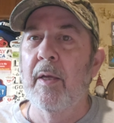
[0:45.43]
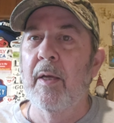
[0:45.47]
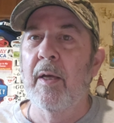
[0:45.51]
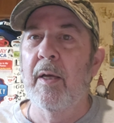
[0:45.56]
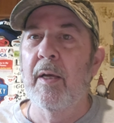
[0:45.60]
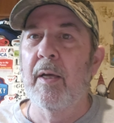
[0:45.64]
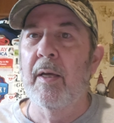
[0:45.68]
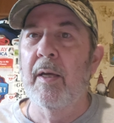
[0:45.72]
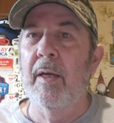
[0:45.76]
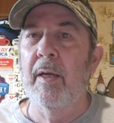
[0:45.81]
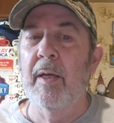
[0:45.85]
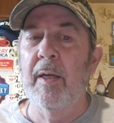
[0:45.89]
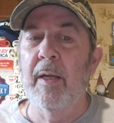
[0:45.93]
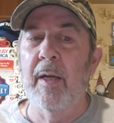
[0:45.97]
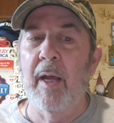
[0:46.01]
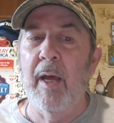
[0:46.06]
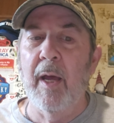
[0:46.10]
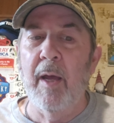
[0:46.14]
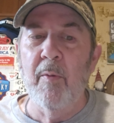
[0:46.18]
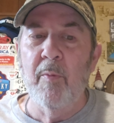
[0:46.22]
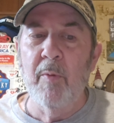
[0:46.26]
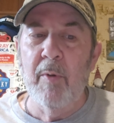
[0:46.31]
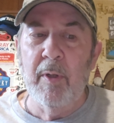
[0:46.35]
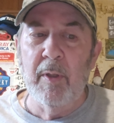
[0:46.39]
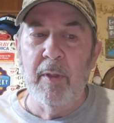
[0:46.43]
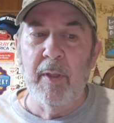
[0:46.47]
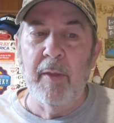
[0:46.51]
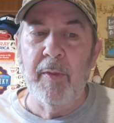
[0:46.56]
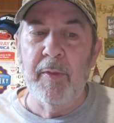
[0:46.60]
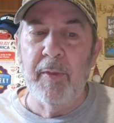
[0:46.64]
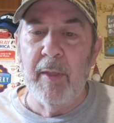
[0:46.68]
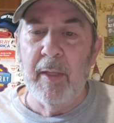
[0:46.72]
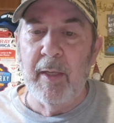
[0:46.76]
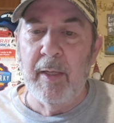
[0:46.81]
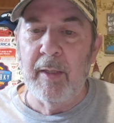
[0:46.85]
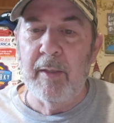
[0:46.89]
And I really
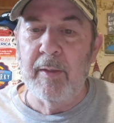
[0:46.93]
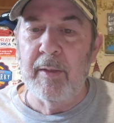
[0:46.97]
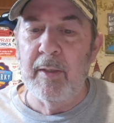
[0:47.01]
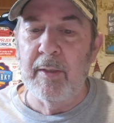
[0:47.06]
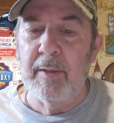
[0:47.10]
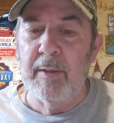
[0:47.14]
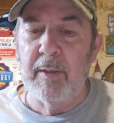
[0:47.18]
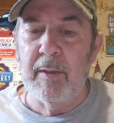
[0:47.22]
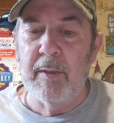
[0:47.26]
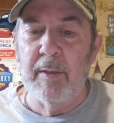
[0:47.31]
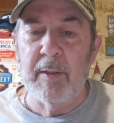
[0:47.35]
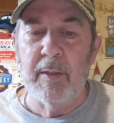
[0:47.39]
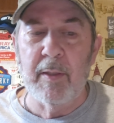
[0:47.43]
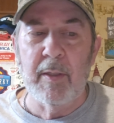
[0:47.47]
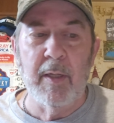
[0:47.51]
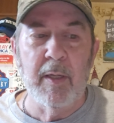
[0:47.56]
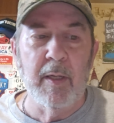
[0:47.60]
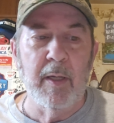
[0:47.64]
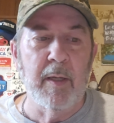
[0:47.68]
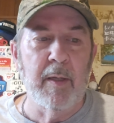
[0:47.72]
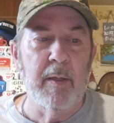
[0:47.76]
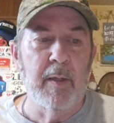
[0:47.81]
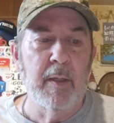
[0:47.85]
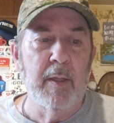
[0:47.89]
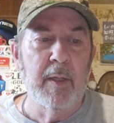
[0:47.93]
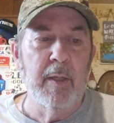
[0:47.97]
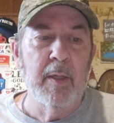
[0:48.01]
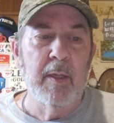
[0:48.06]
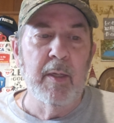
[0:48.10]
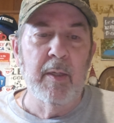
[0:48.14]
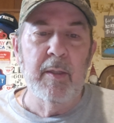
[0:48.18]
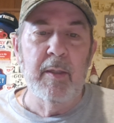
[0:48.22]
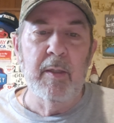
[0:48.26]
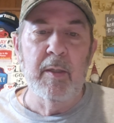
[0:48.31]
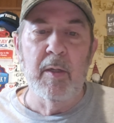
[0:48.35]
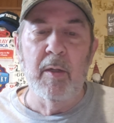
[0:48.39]
think this is, you
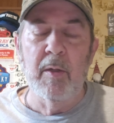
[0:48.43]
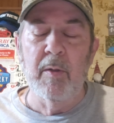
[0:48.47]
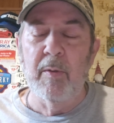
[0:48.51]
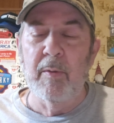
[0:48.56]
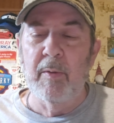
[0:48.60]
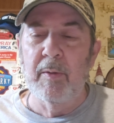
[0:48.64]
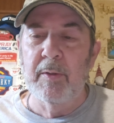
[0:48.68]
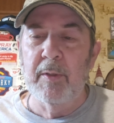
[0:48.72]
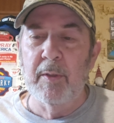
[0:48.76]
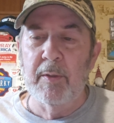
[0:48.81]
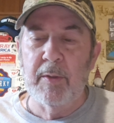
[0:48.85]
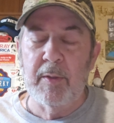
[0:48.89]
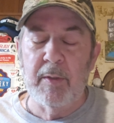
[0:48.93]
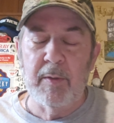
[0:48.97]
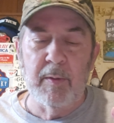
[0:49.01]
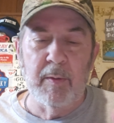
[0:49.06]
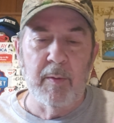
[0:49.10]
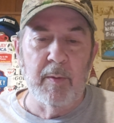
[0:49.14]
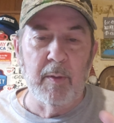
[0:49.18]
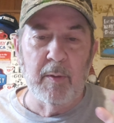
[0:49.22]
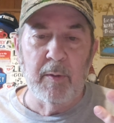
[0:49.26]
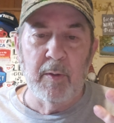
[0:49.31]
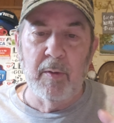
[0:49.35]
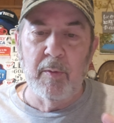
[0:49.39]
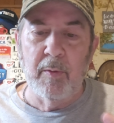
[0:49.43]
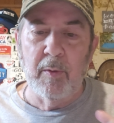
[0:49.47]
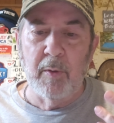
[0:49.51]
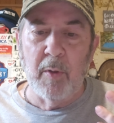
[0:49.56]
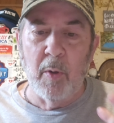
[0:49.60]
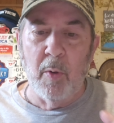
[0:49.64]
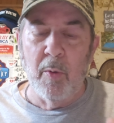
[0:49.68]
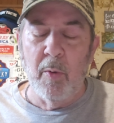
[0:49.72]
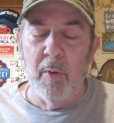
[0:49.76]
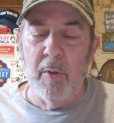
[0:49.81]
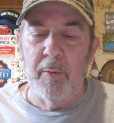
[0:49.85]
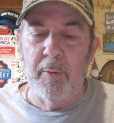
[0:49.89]
know, just
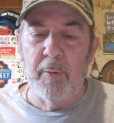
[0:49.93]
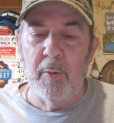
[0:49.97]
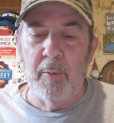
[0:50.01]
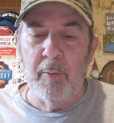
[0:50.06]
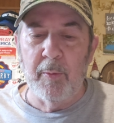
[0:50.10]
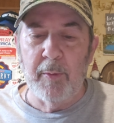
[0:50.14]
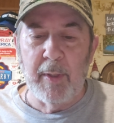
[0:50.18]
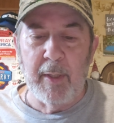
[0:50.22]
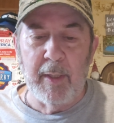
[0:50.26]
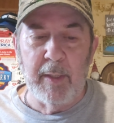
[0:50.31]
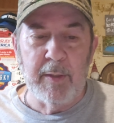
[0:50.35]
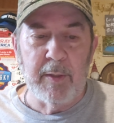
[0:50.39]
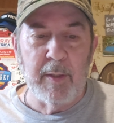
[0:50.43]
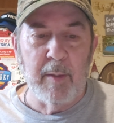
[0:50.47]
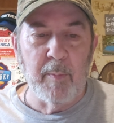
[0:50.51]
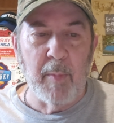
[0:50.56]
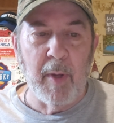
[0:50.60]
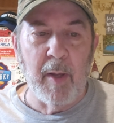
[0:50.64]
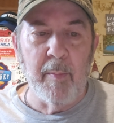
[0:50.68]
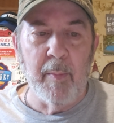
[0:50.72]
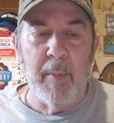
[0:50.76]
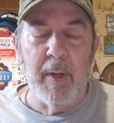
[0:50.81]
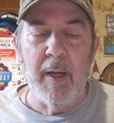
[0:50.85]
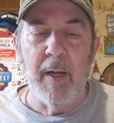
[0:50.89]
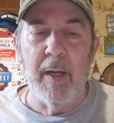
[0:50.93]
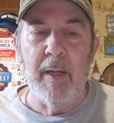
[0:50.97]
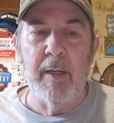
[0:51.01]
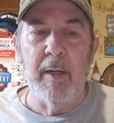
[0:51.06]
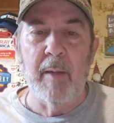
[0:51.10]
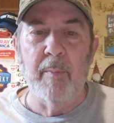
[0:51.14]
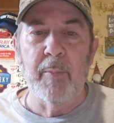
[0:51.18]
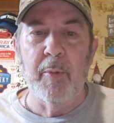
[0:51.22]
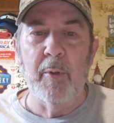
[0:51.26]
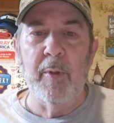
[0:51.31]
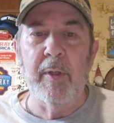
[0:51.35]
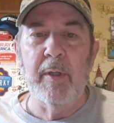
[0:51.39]
going through things in my mind.
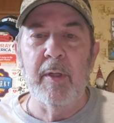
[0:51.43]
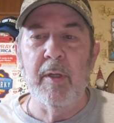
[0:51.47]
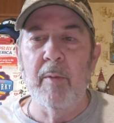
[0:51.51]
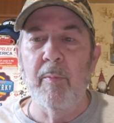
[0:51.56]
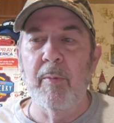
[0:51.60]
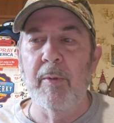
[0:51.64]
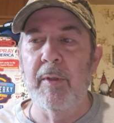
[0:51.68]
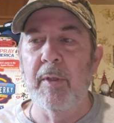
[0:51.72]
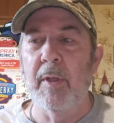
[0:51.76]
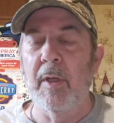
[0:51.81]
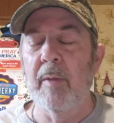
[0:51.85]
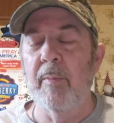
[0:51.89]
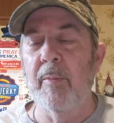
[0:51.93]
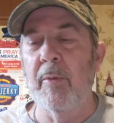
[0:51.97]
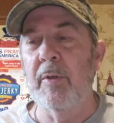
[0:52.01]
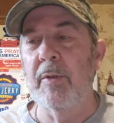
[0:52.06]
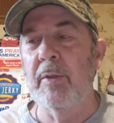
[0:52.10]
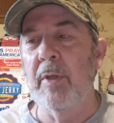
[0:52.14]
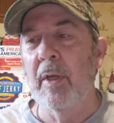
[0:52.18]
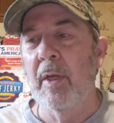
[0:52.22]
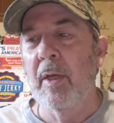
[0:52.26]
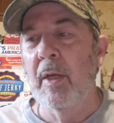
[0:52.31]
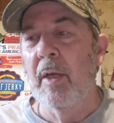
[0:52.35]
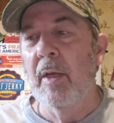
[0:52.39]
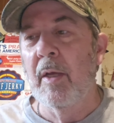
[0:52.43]
I'm pretty good with numbers.